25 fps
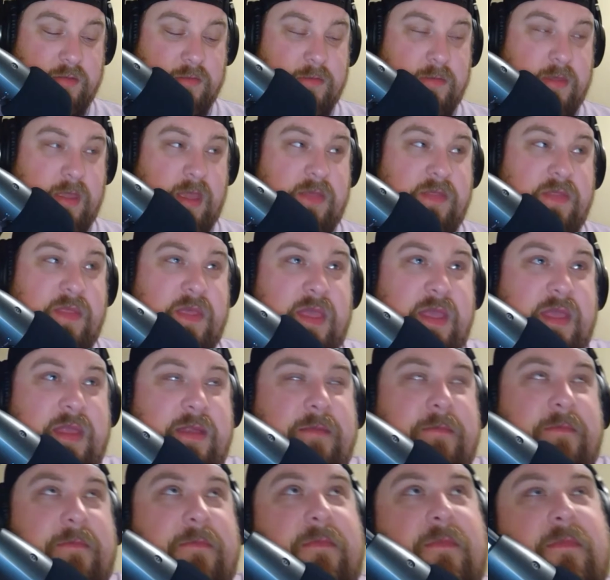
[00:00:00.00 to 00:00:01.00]

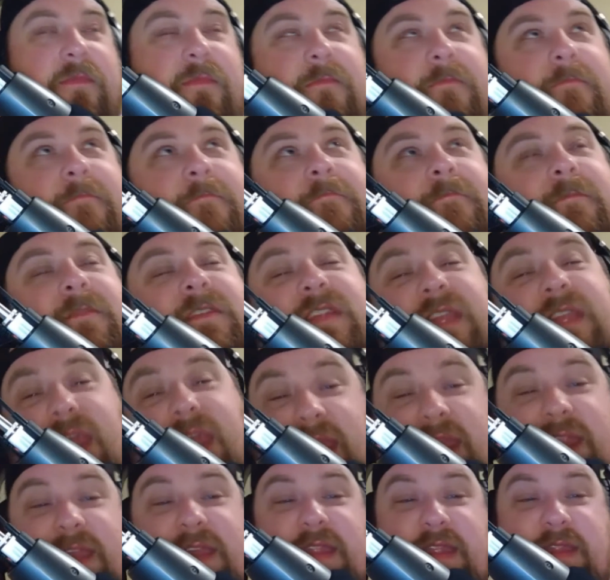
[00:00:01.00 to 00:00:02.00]
then to
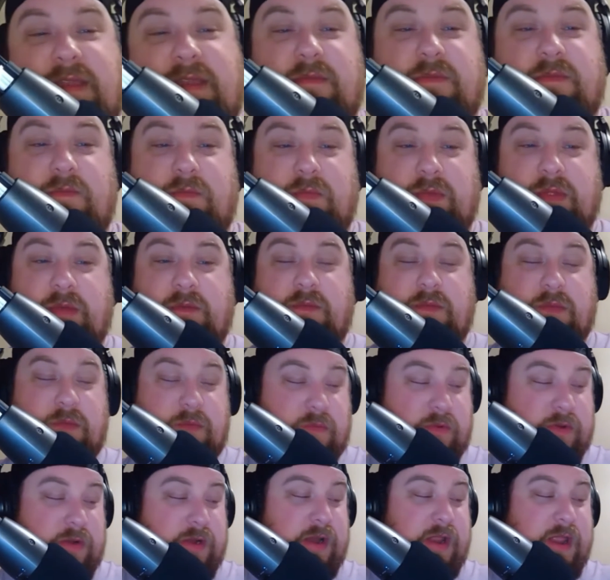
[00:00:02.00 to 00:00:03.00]
end it, when
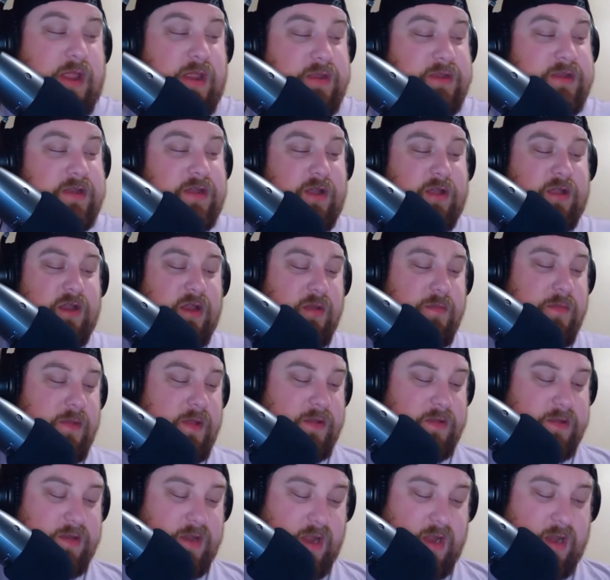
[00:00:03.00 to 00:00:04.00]
we're going to end talking
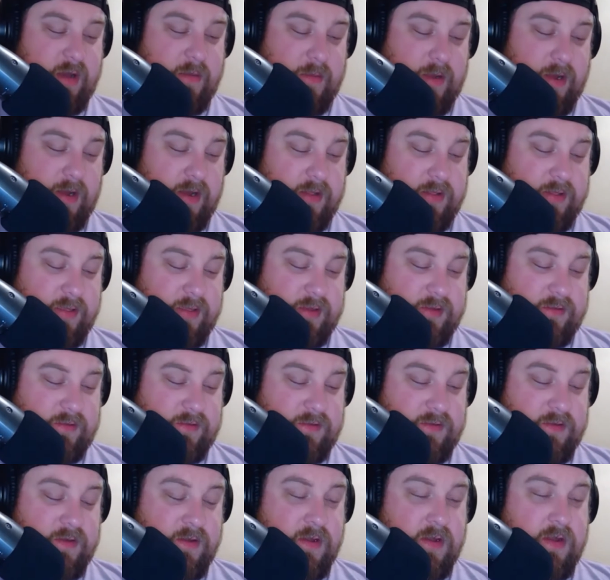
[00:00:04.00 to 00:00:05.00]
about Dynamite at
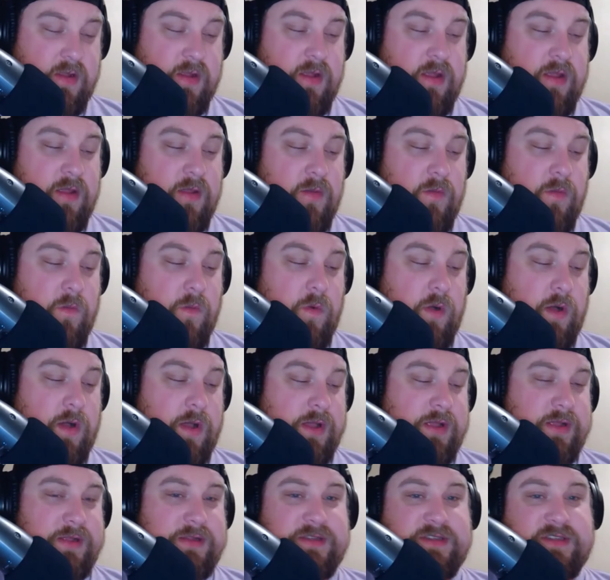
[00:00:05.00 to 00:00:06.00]
least,
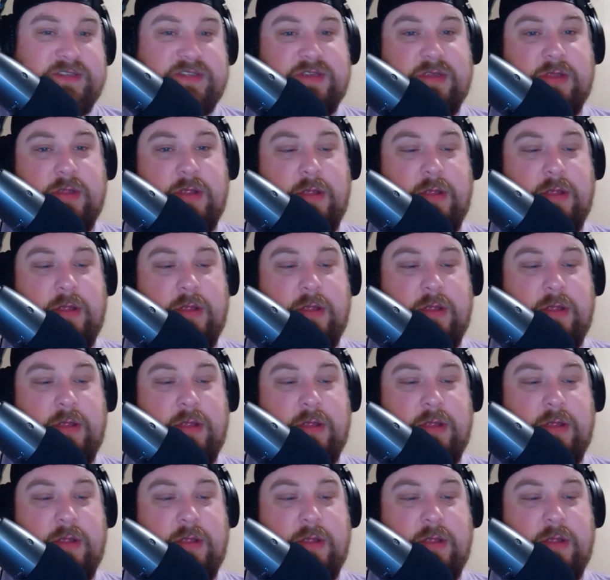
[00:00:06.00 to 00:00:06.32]
was